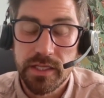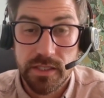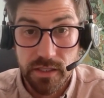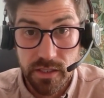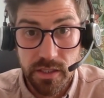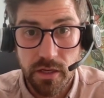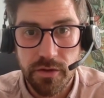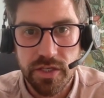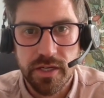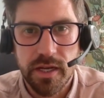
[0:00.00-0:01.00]

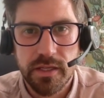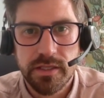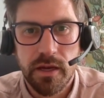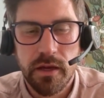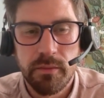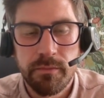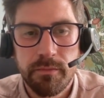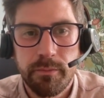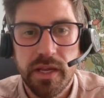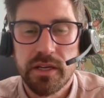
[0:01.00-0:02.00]
solution at the time
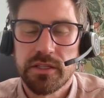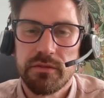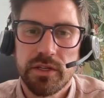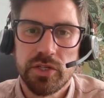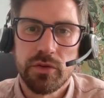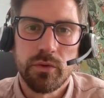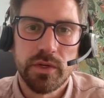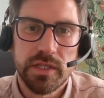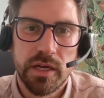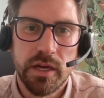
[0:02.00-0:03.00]
because of the
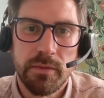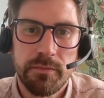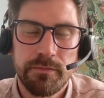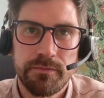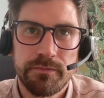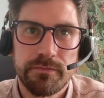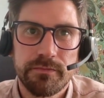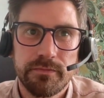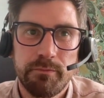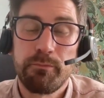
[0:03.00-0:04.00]
short term
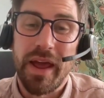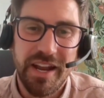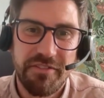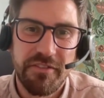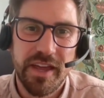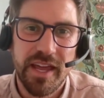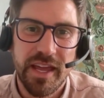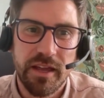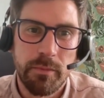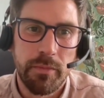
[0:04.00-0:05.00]
benefit
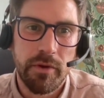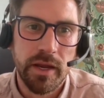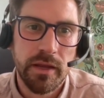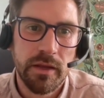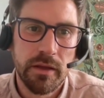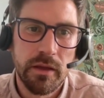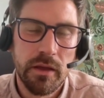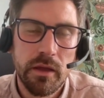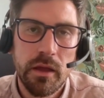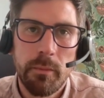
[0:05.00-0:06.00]
it can bring,
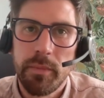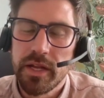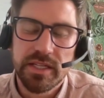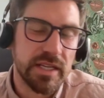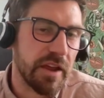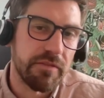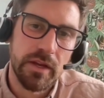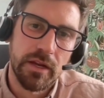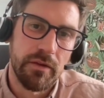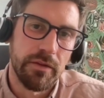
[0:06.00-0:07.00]
but it's
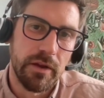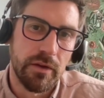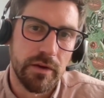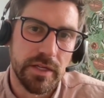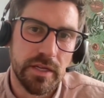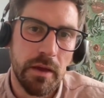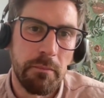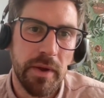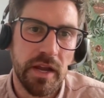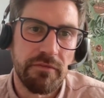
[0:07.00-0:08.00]
definitely not the longer term
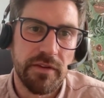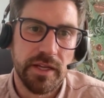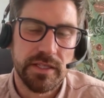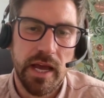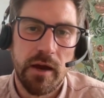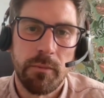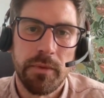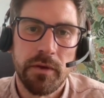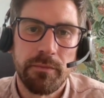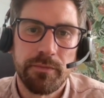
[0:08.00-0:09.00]
benefit to help
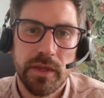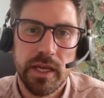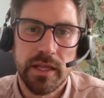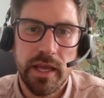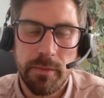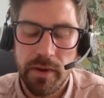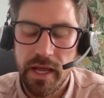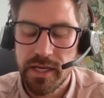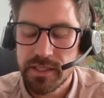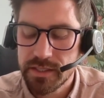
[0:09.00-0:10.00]
them in their
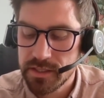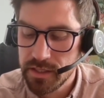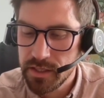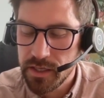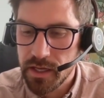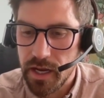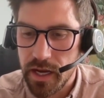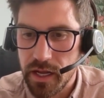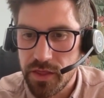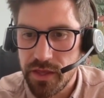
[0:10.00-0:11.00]
place.
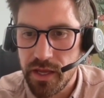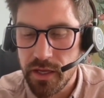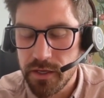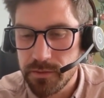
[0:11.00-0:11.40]
And I think